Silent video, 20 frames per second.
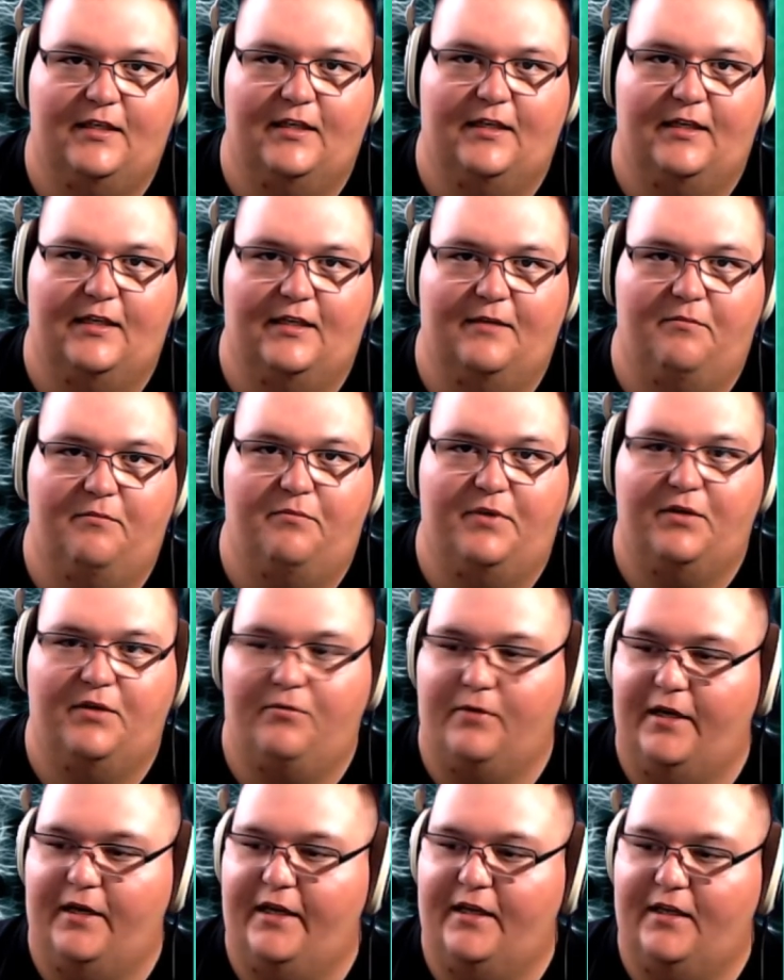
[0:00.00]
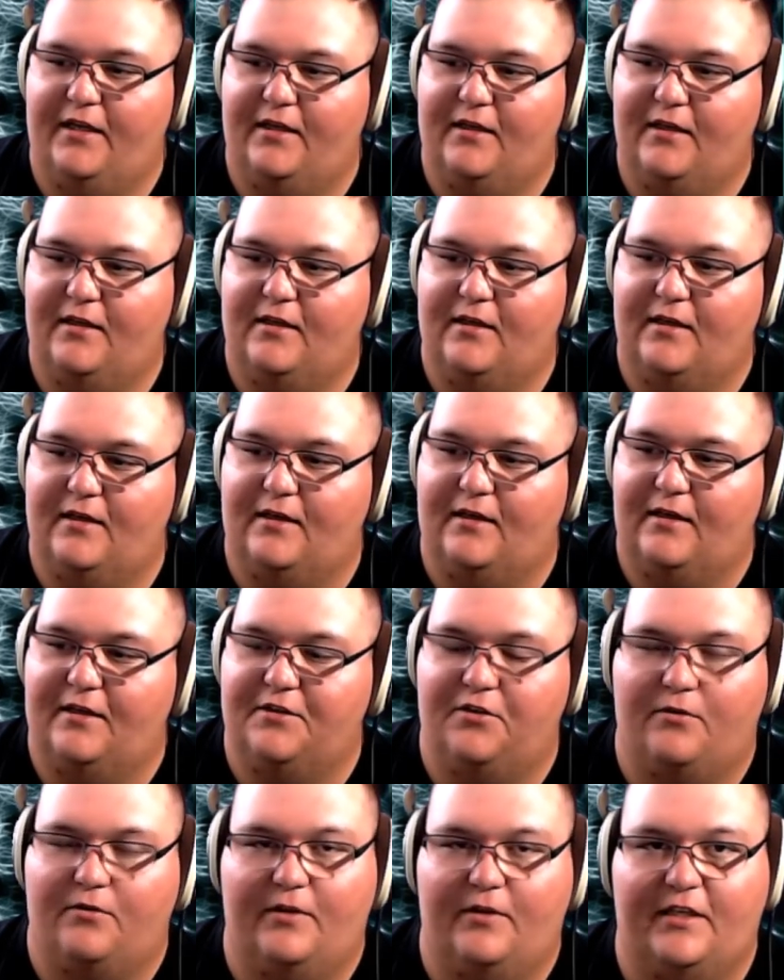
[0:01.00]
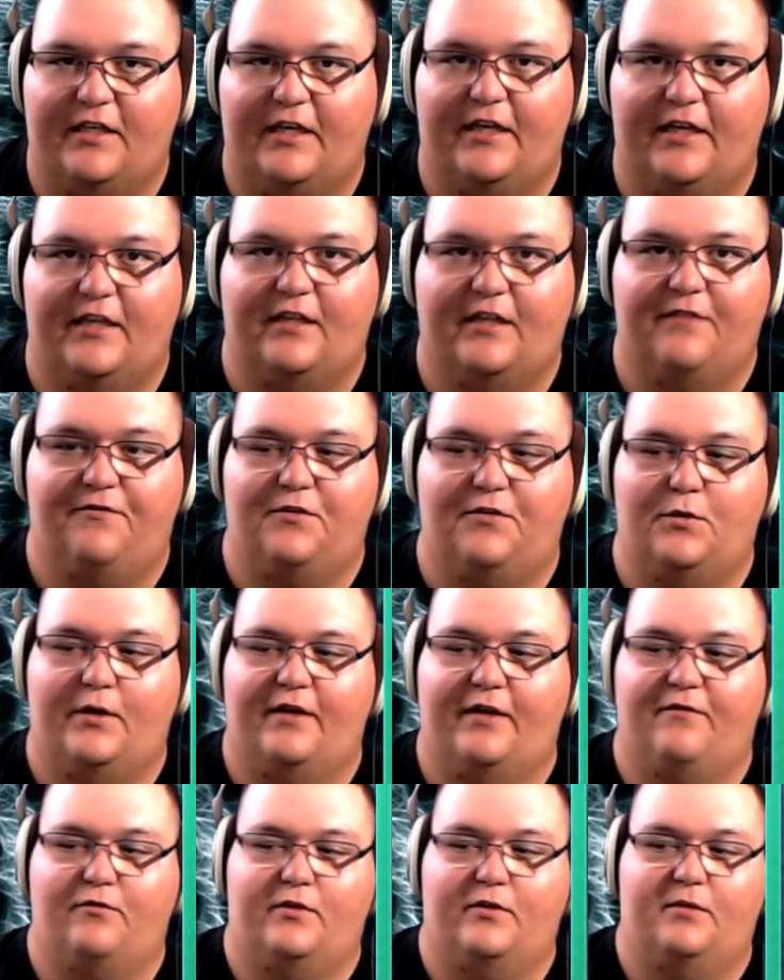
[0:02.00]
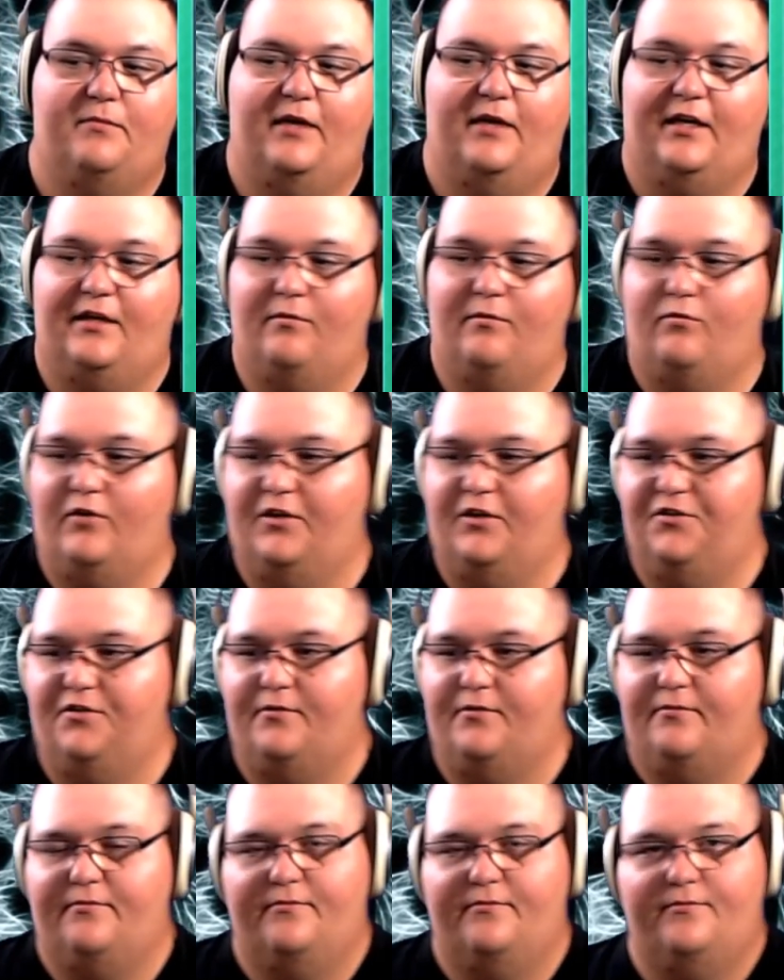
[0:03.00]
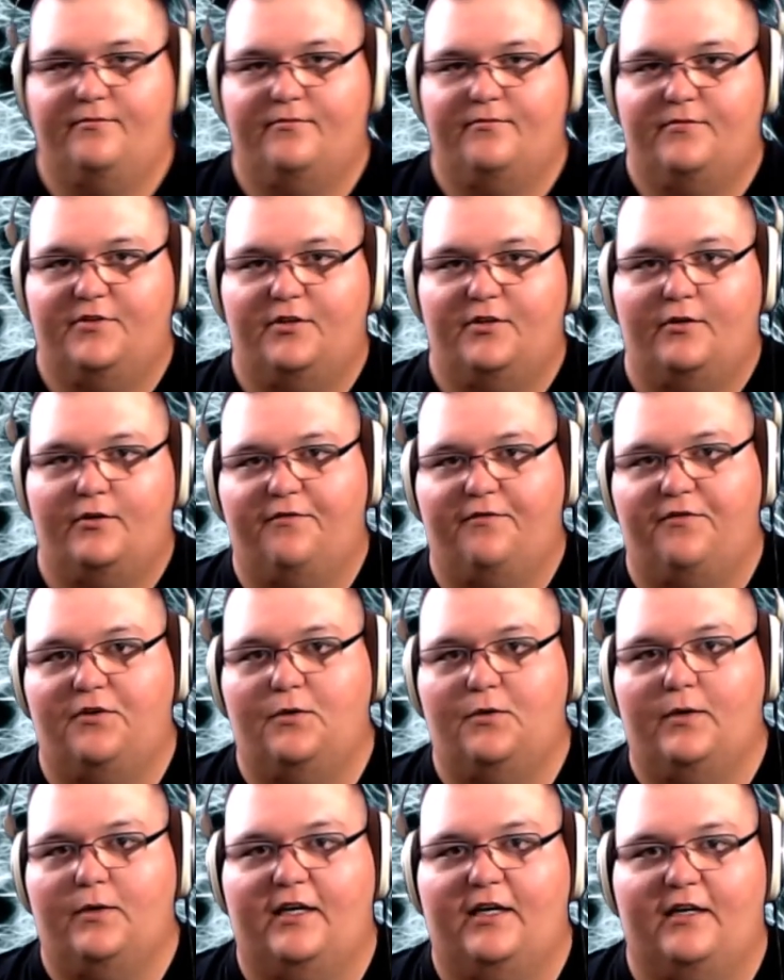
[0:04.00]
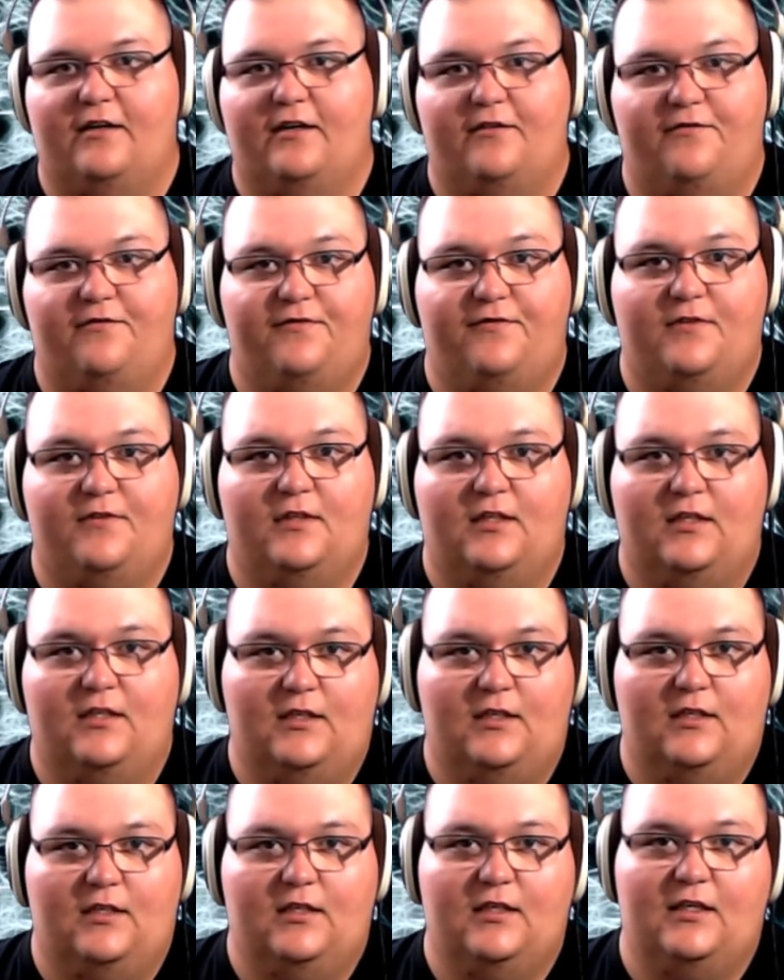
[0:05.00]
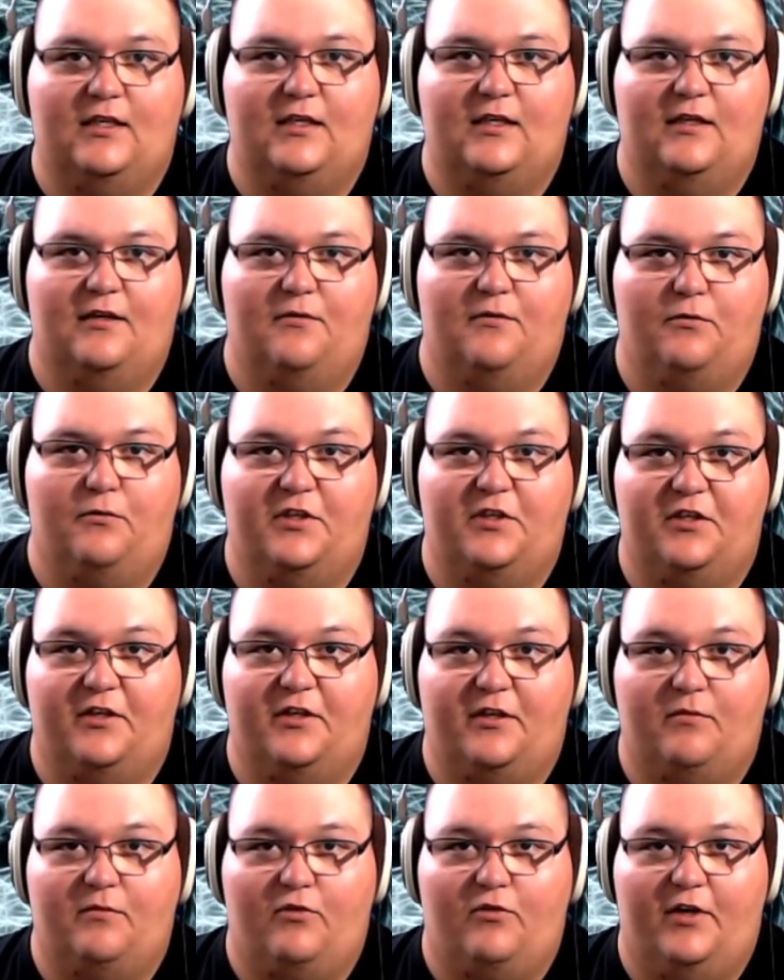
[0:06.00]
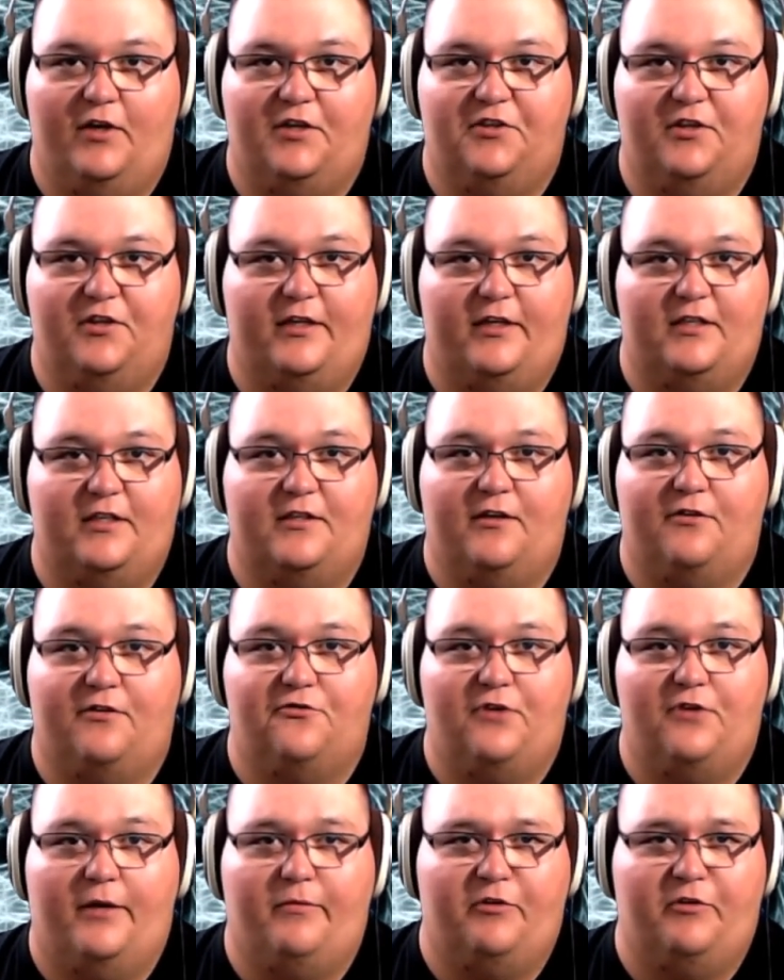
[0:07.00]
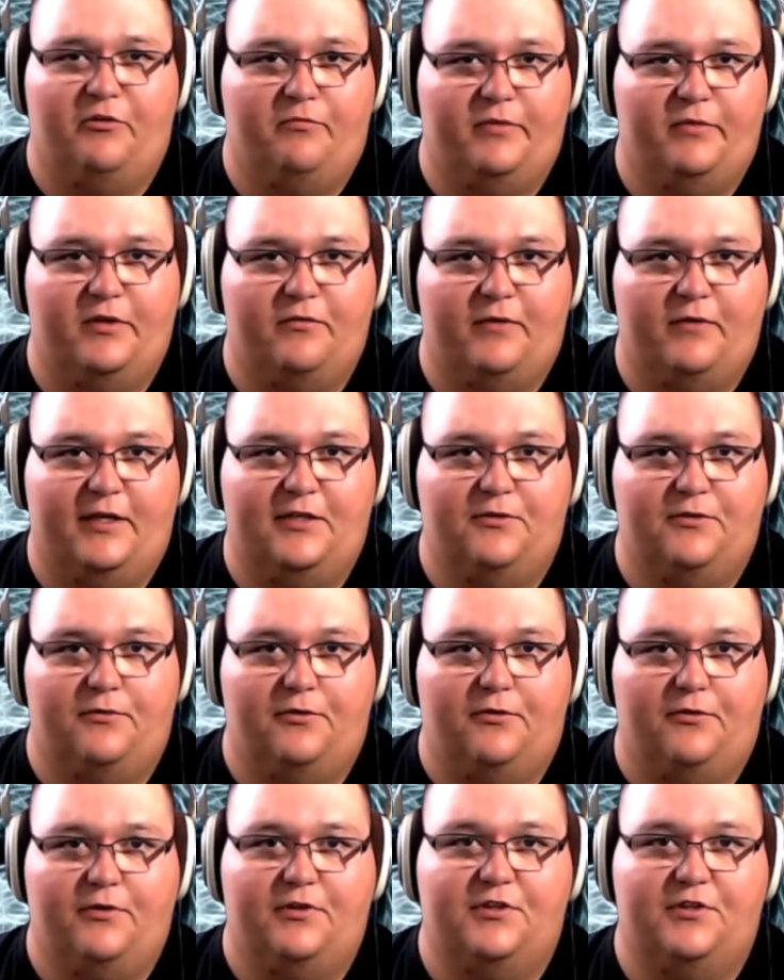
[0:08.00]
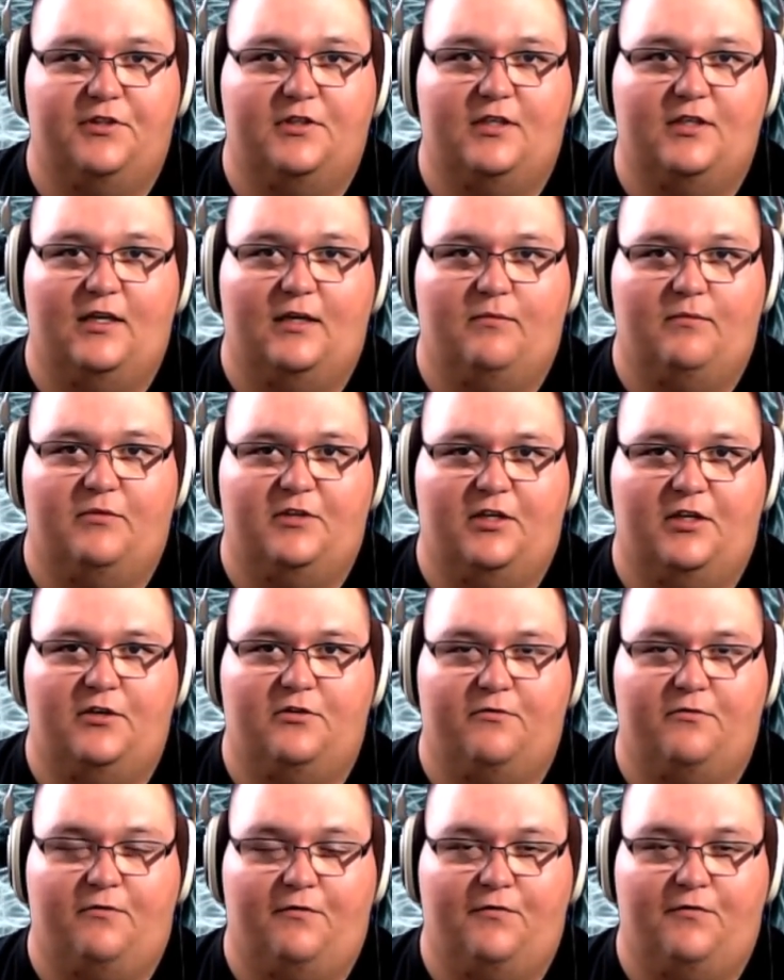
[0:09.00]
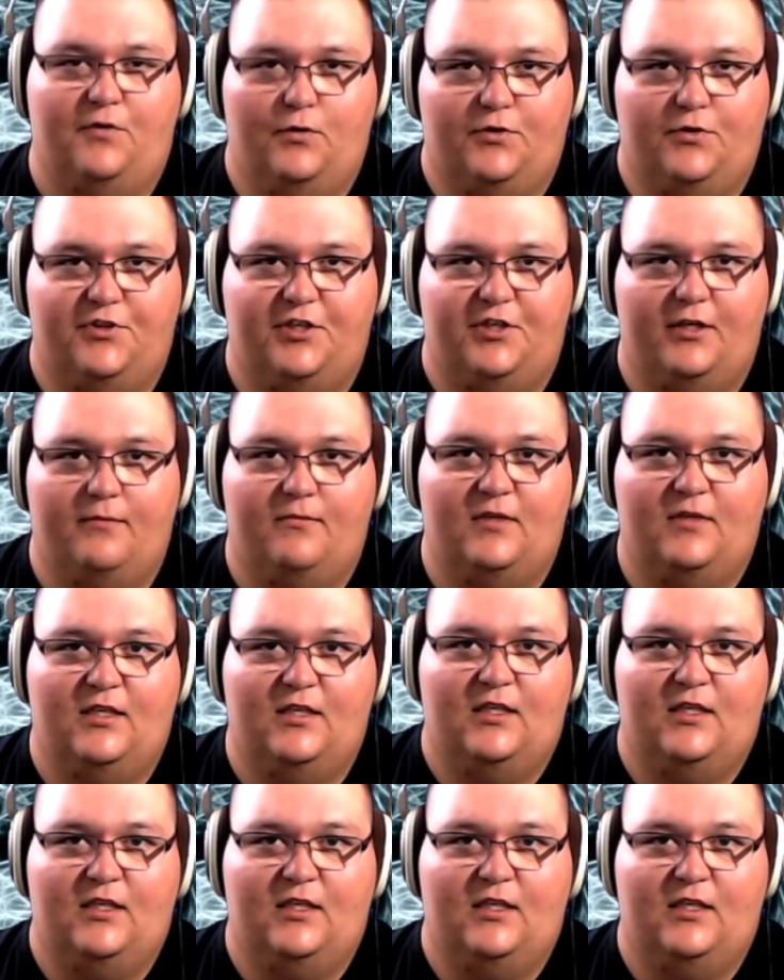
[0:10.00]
Bit rate is only needed if you have really bad compression. So if you have really good compression, consider dropping your bit rate to increase potential for viewership.